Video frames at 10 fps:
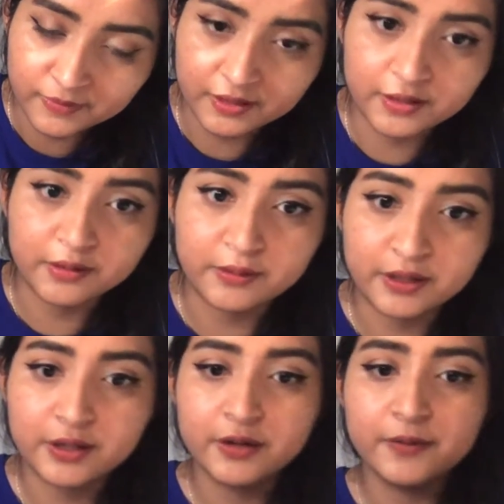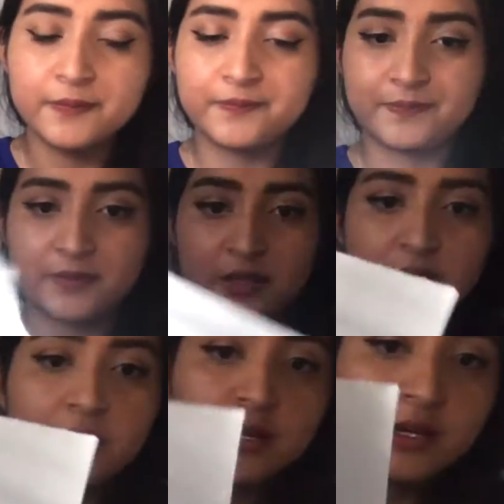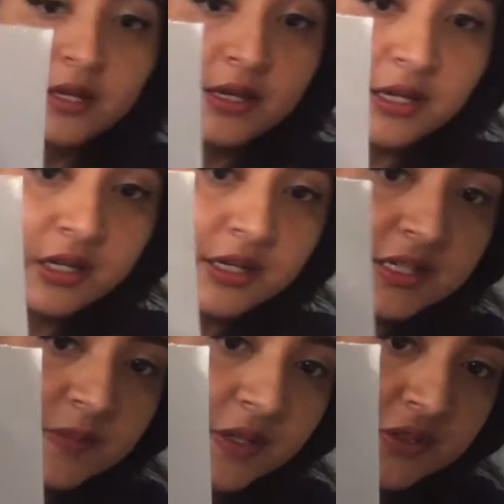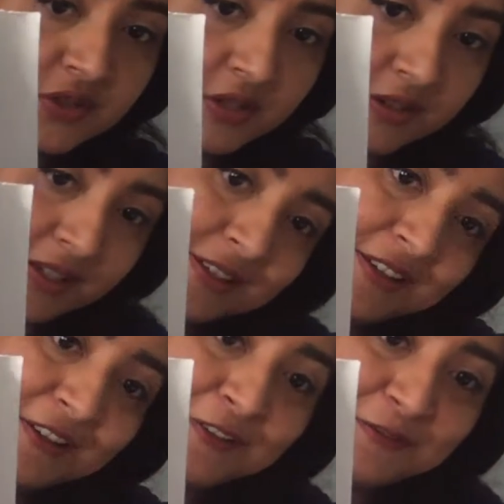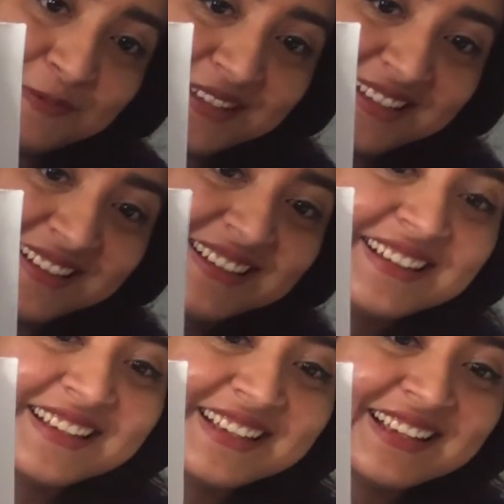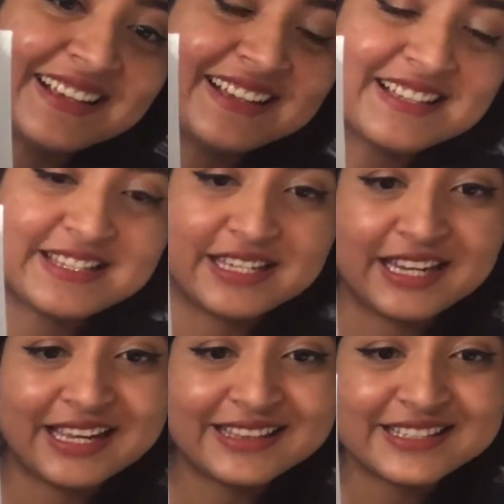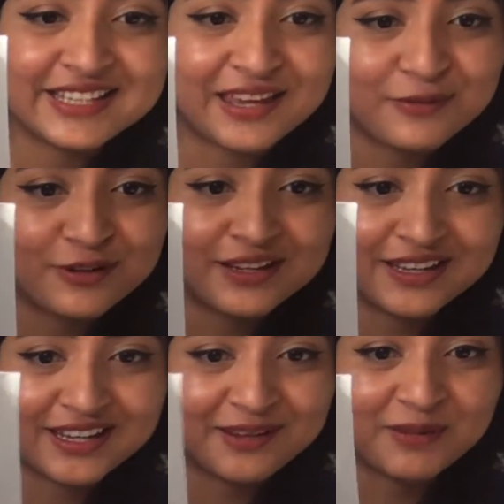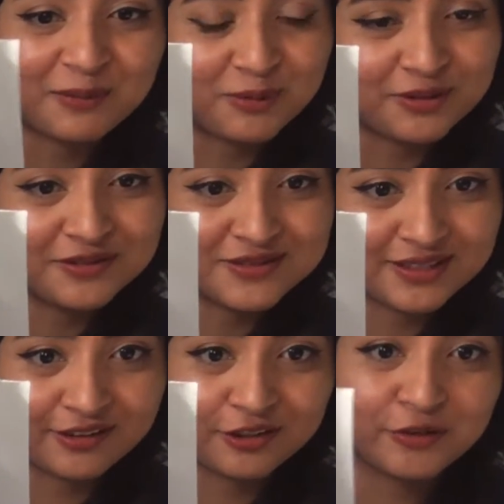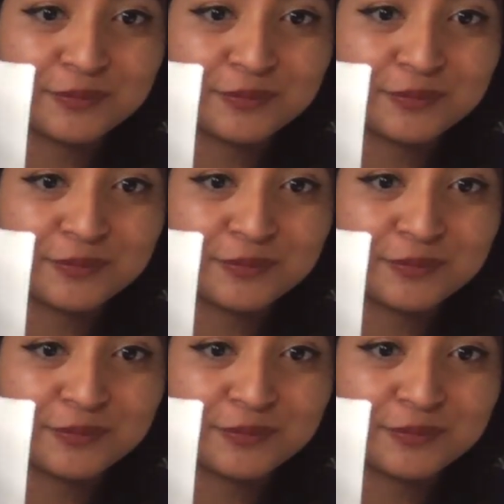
Here we go. Here is my drawing of me sitting at the table eating my bowl of cereal.